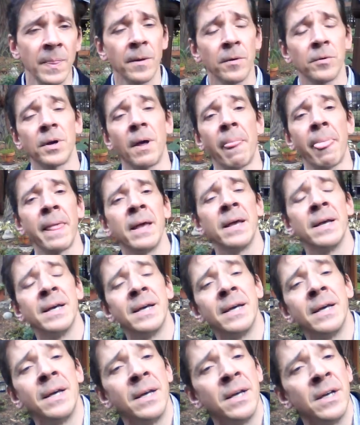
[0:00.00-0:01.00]
Okay.
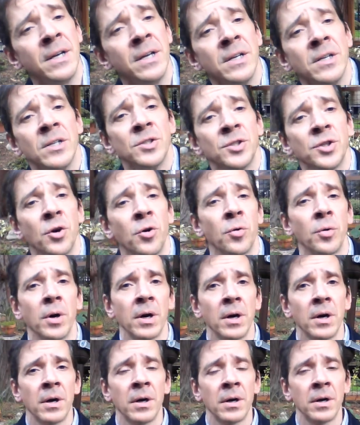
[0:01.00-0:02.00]
So
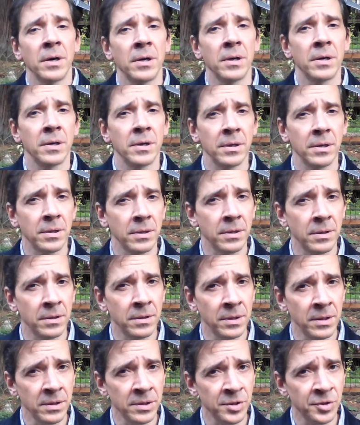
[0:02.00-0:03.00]

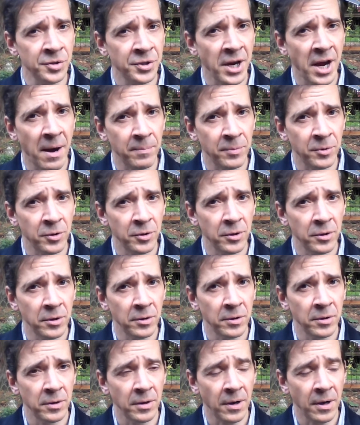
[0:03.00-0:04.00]
this
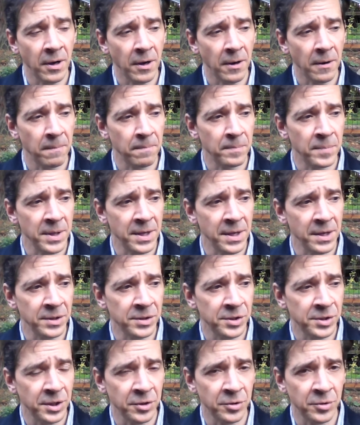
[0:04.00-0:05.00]
chapter
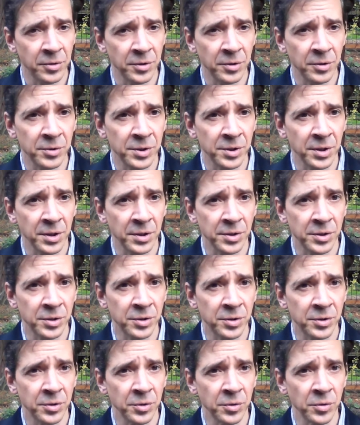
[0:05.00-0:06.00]
begins to introduce us
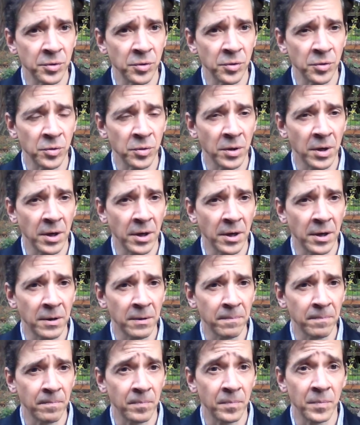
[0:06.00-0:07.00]
to
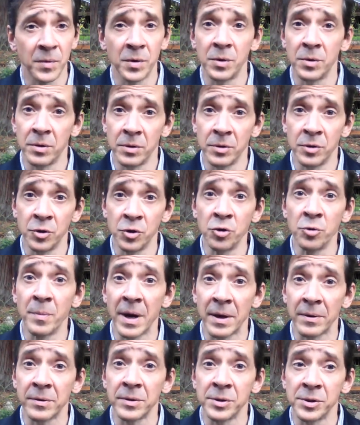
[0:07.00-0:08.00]
new
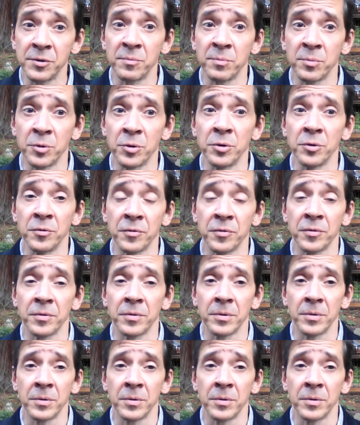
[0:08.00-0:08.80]
methods of proof.